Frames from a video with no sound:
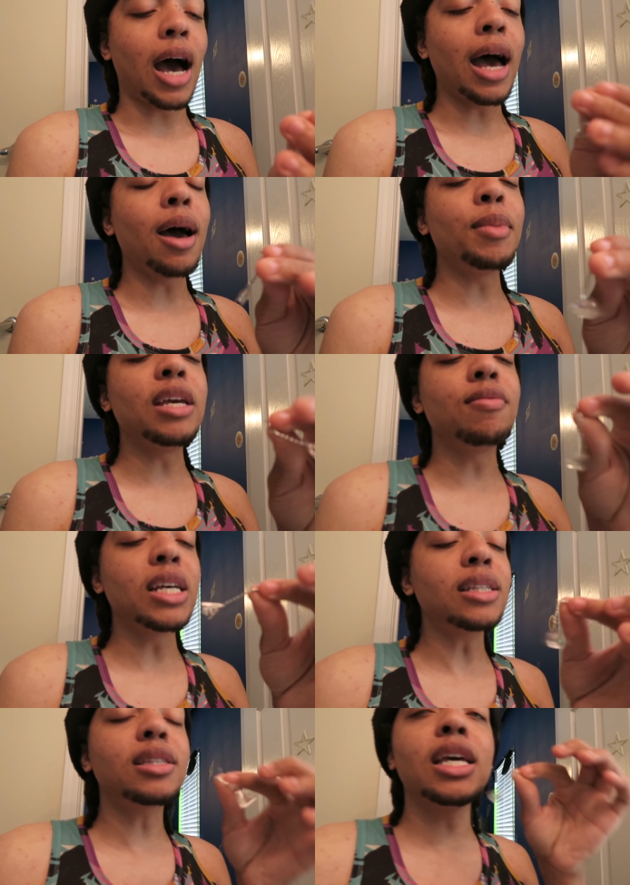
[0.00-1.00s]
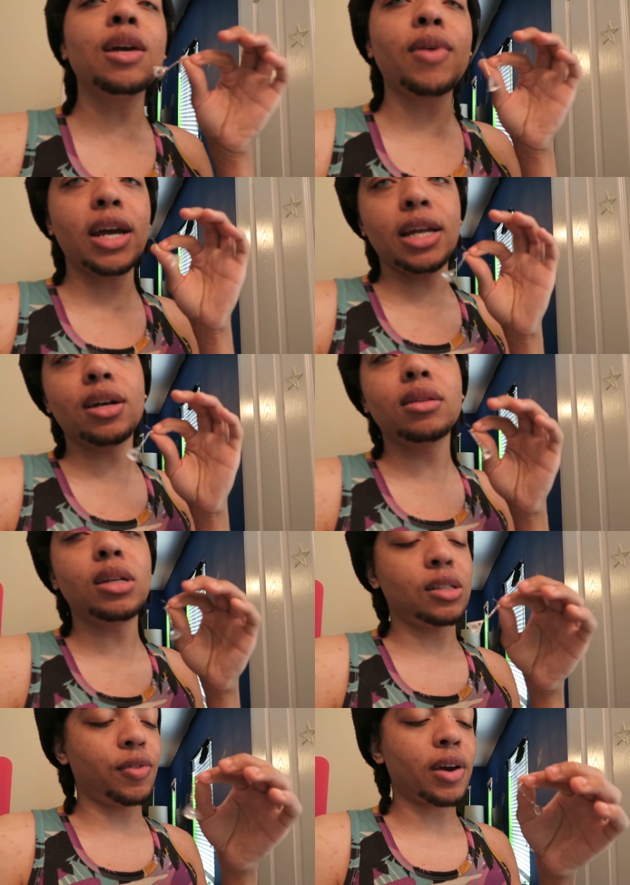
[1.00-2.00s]
I, I, mean, this thing right here
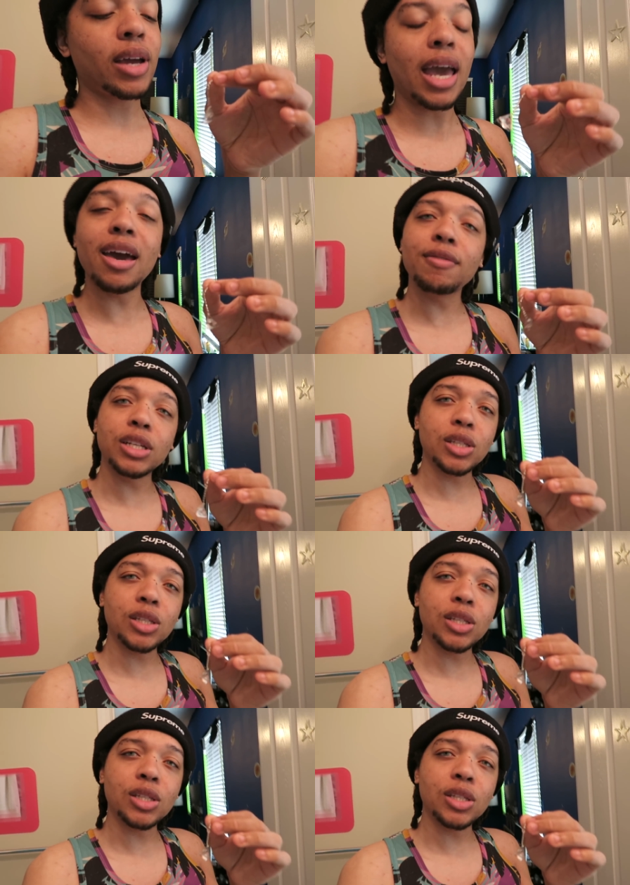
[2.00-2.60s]
looks very heavy,